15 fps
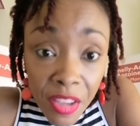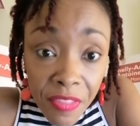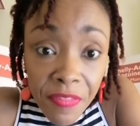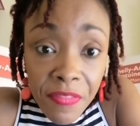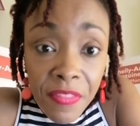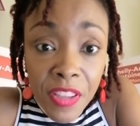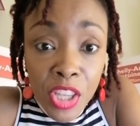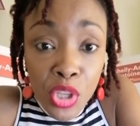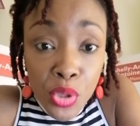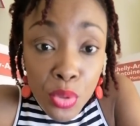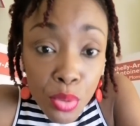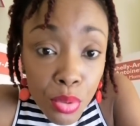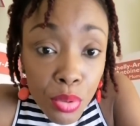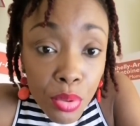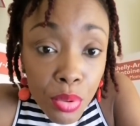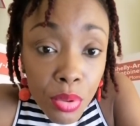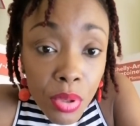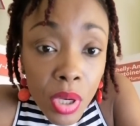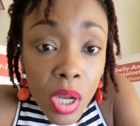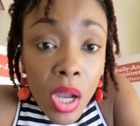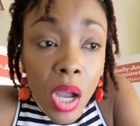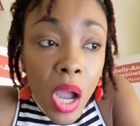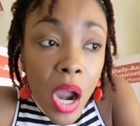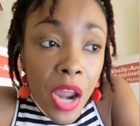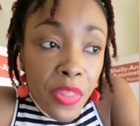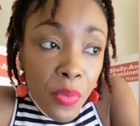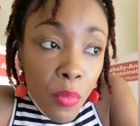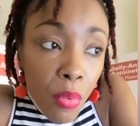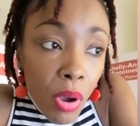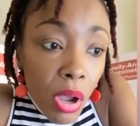If you
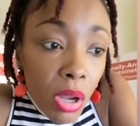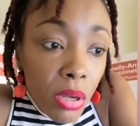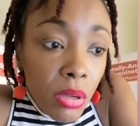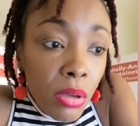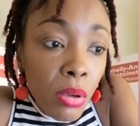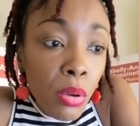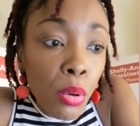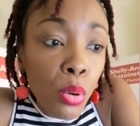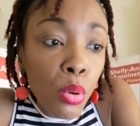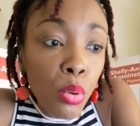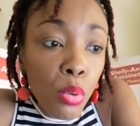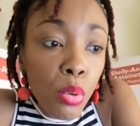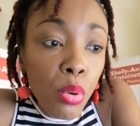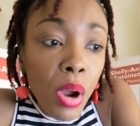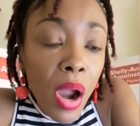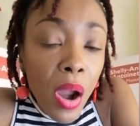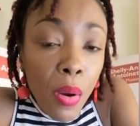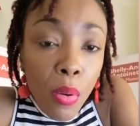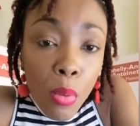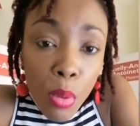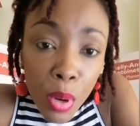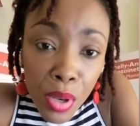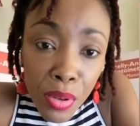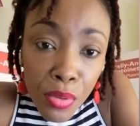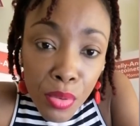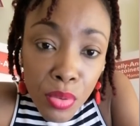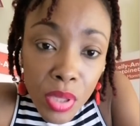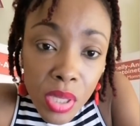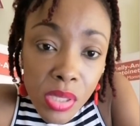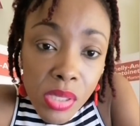are the one who are going
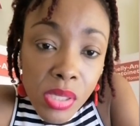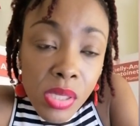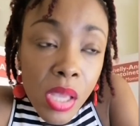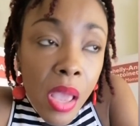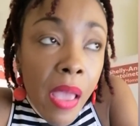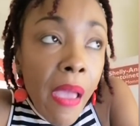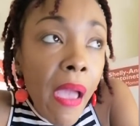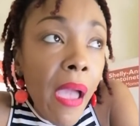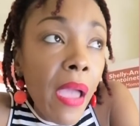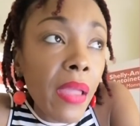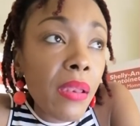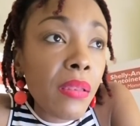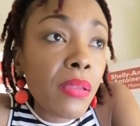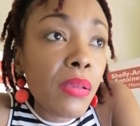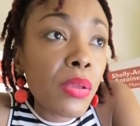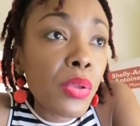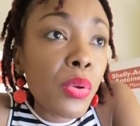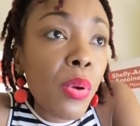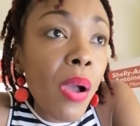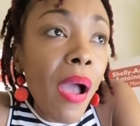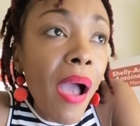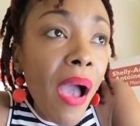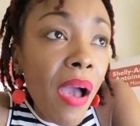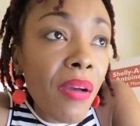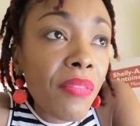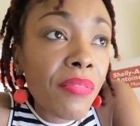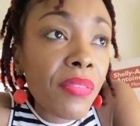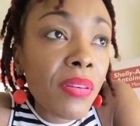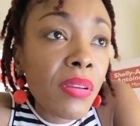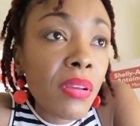through this and you
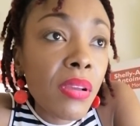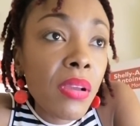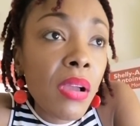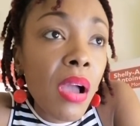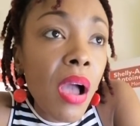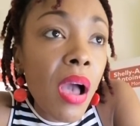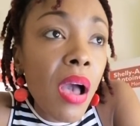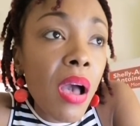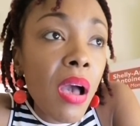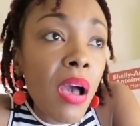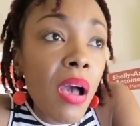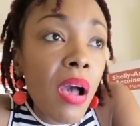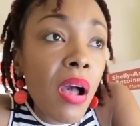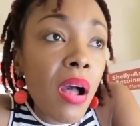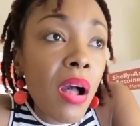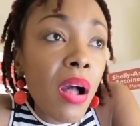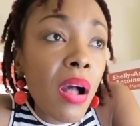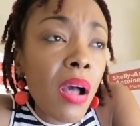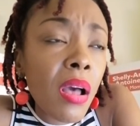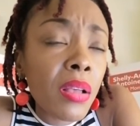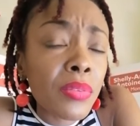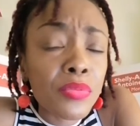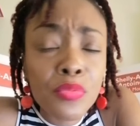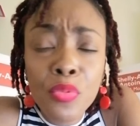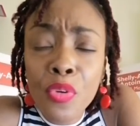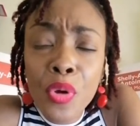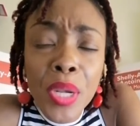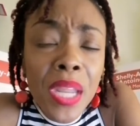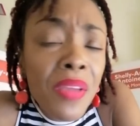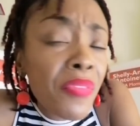have
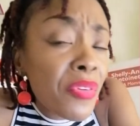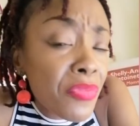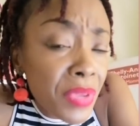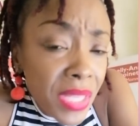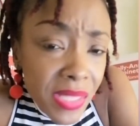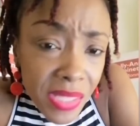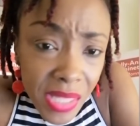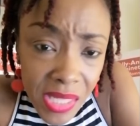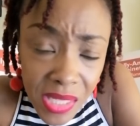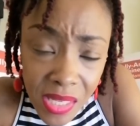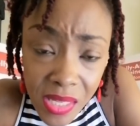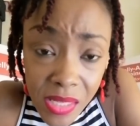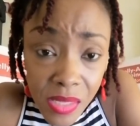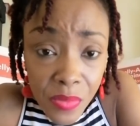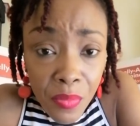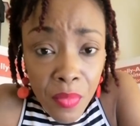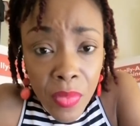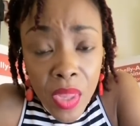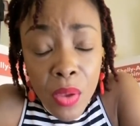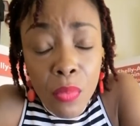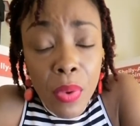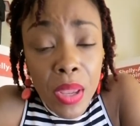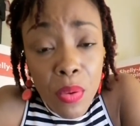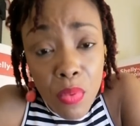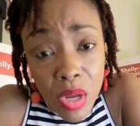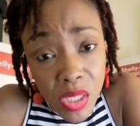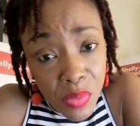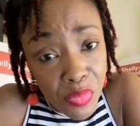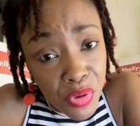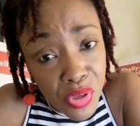for whatever reason it is why you
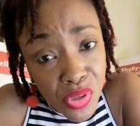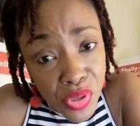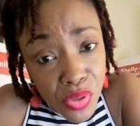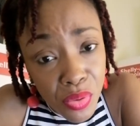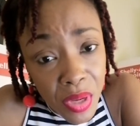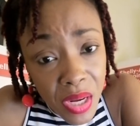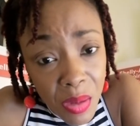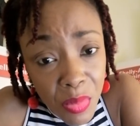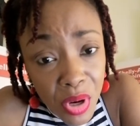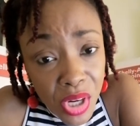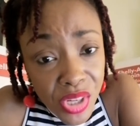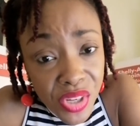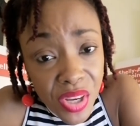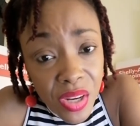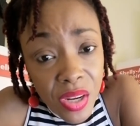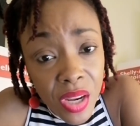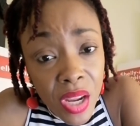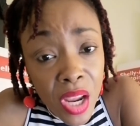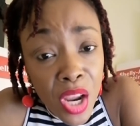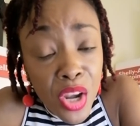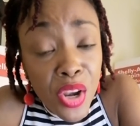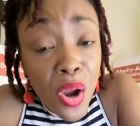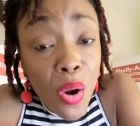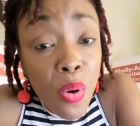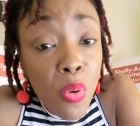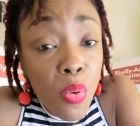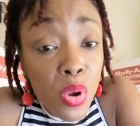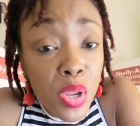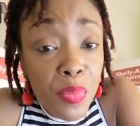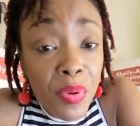want to pursue an abortion, there are
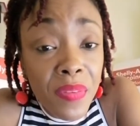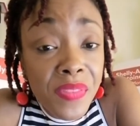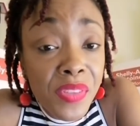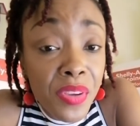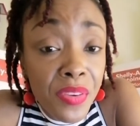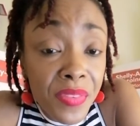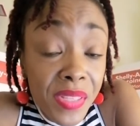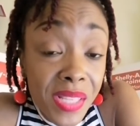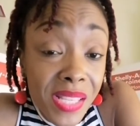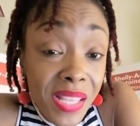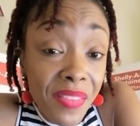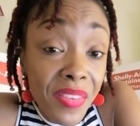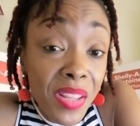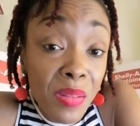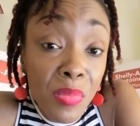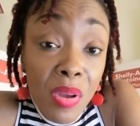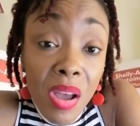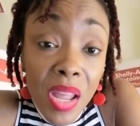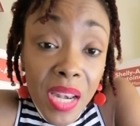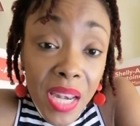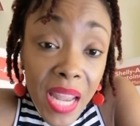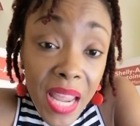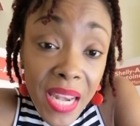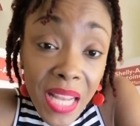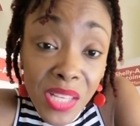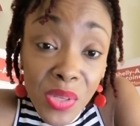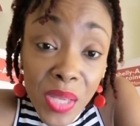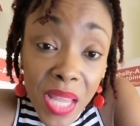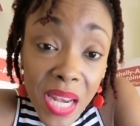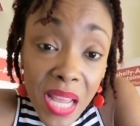a whole heap of services available online
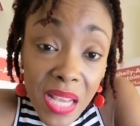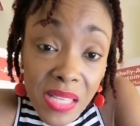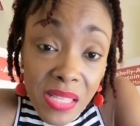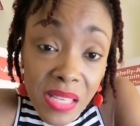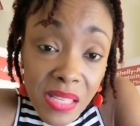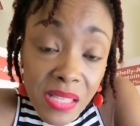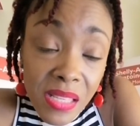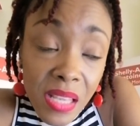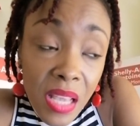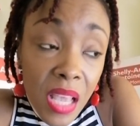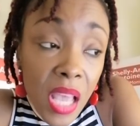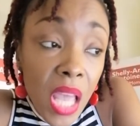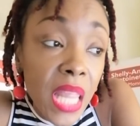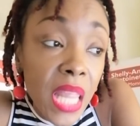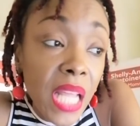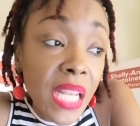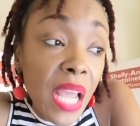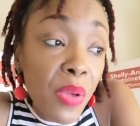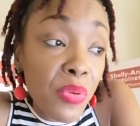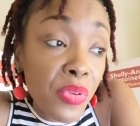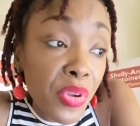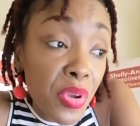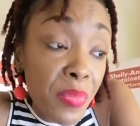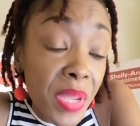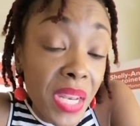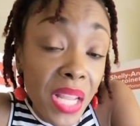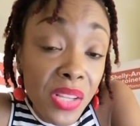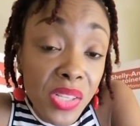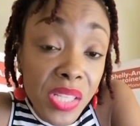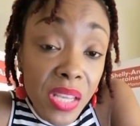that you can access that I would
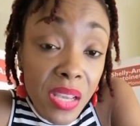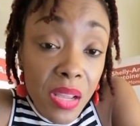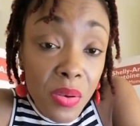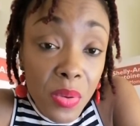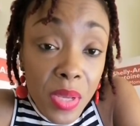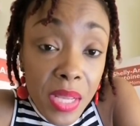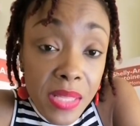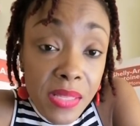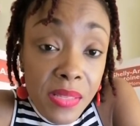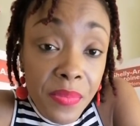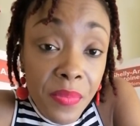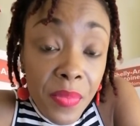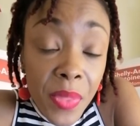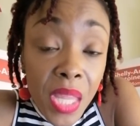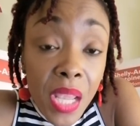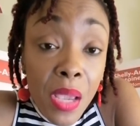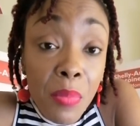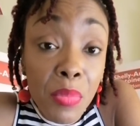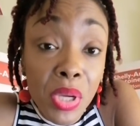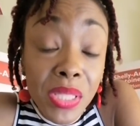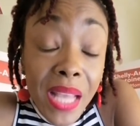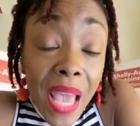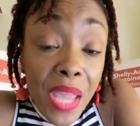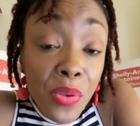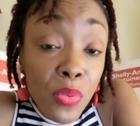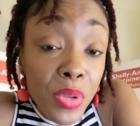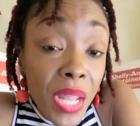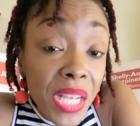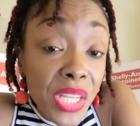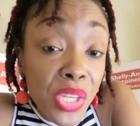recommend that you take a look at. But I
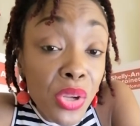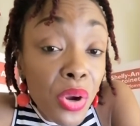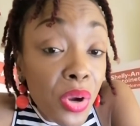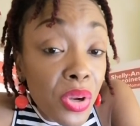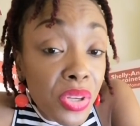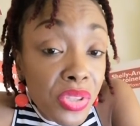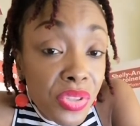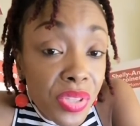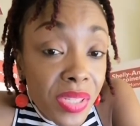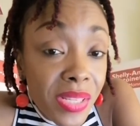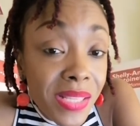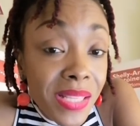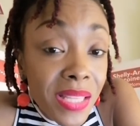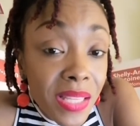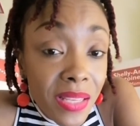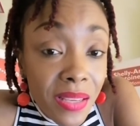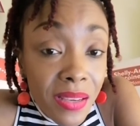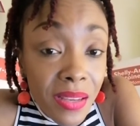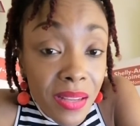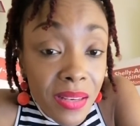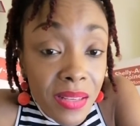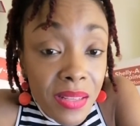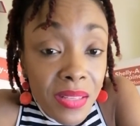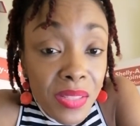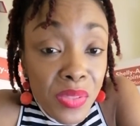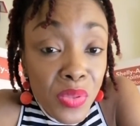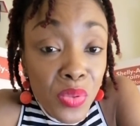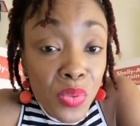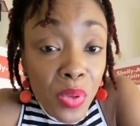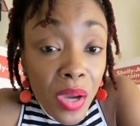know that in our country it is illegal
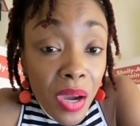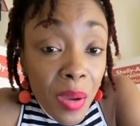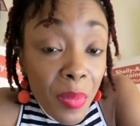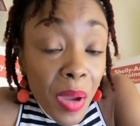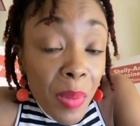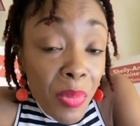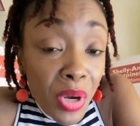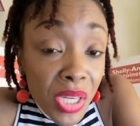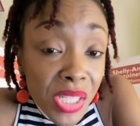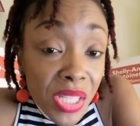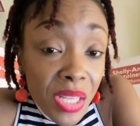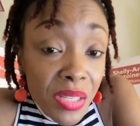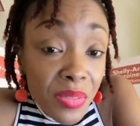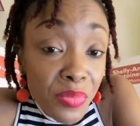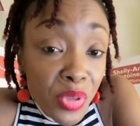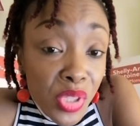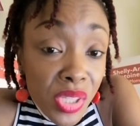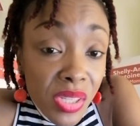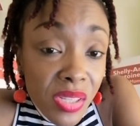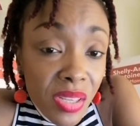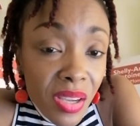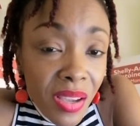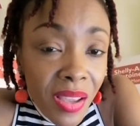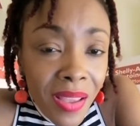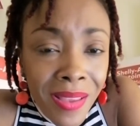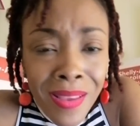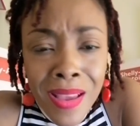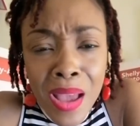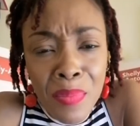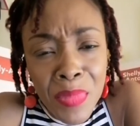to do an abortion procedure.
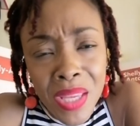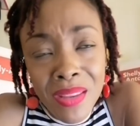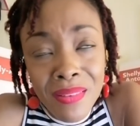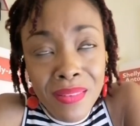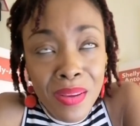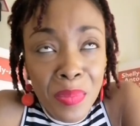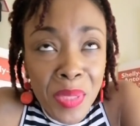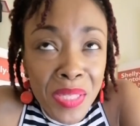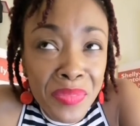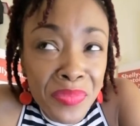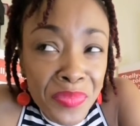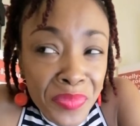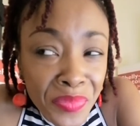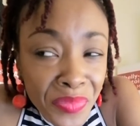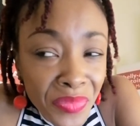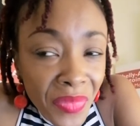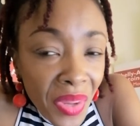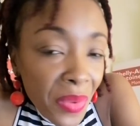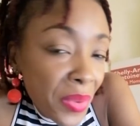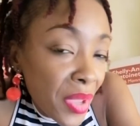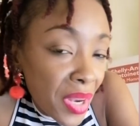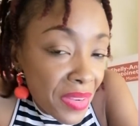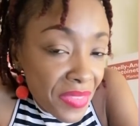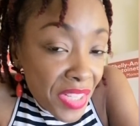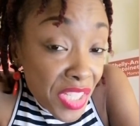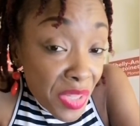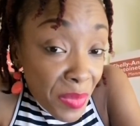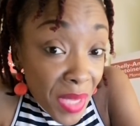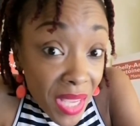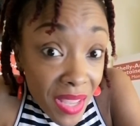I mean, come on. We all live
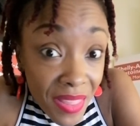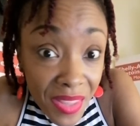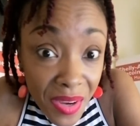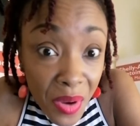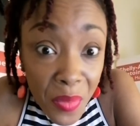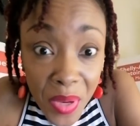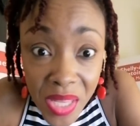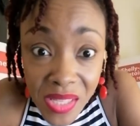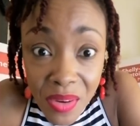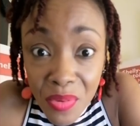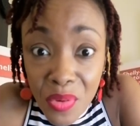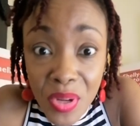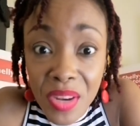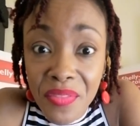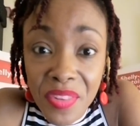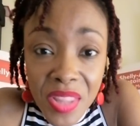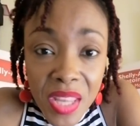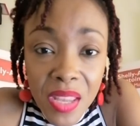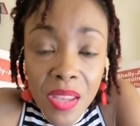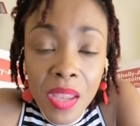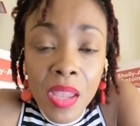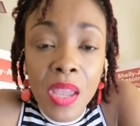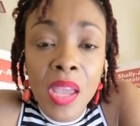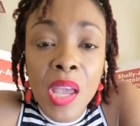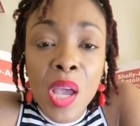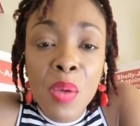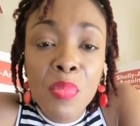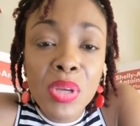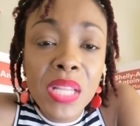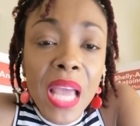in Jamaica. There are ways around everything.
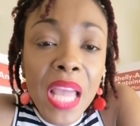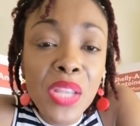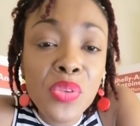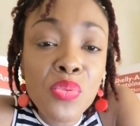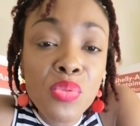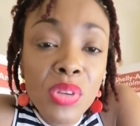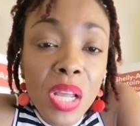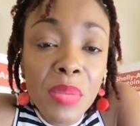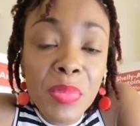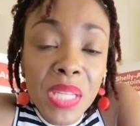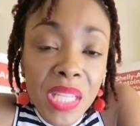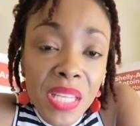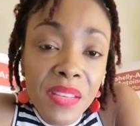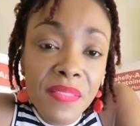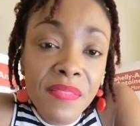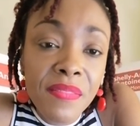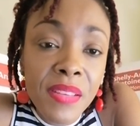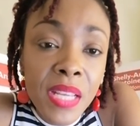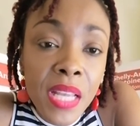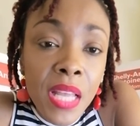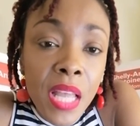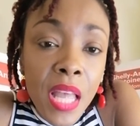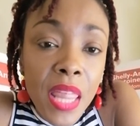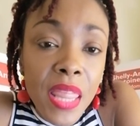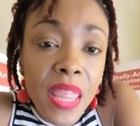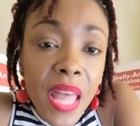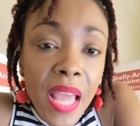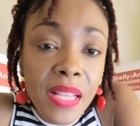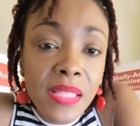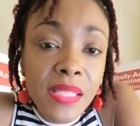But I do not believe
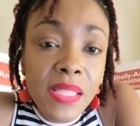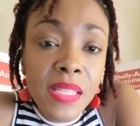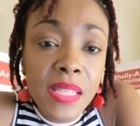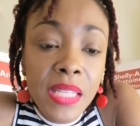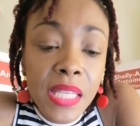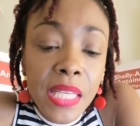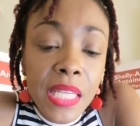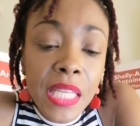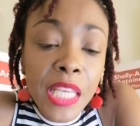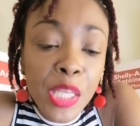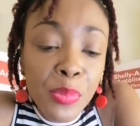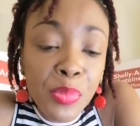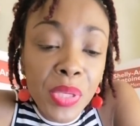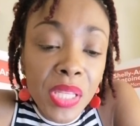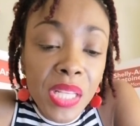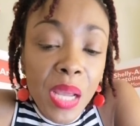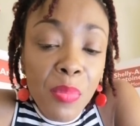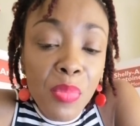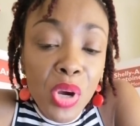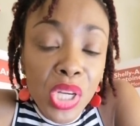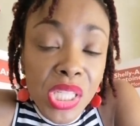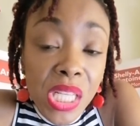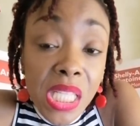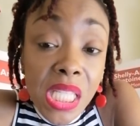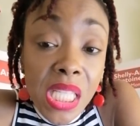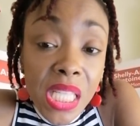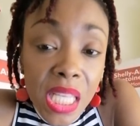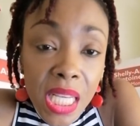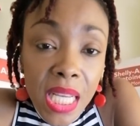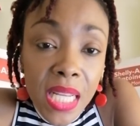that keeping abortions
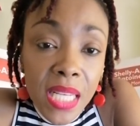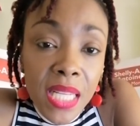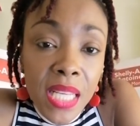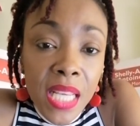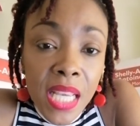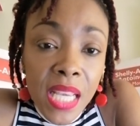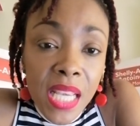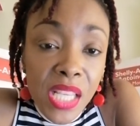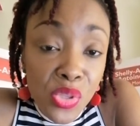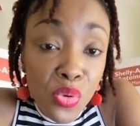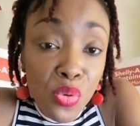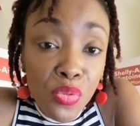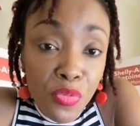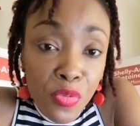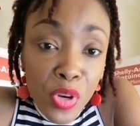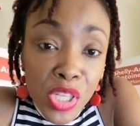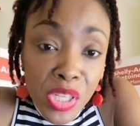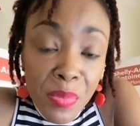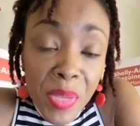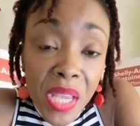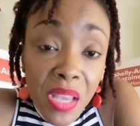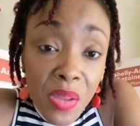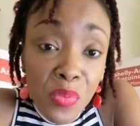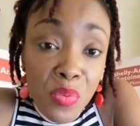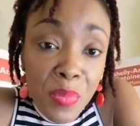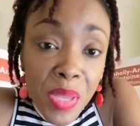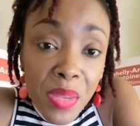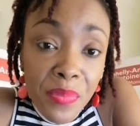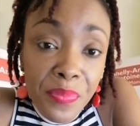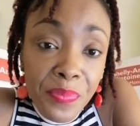legal is good for Jamaican
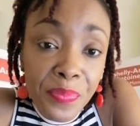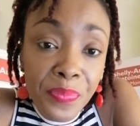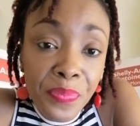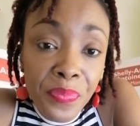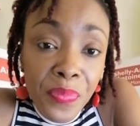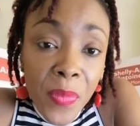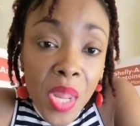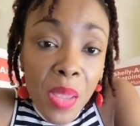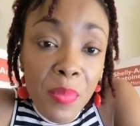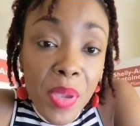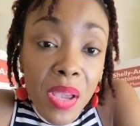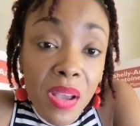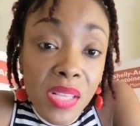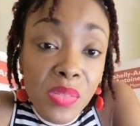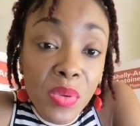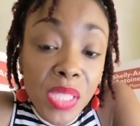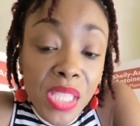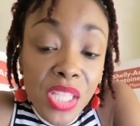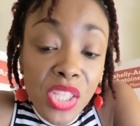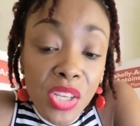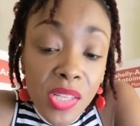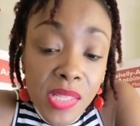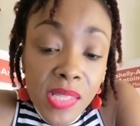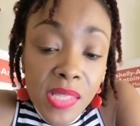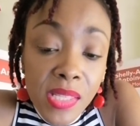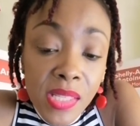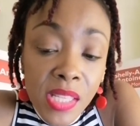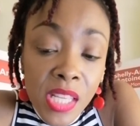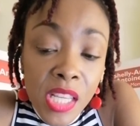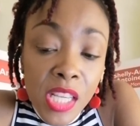women. Because what it
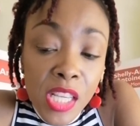does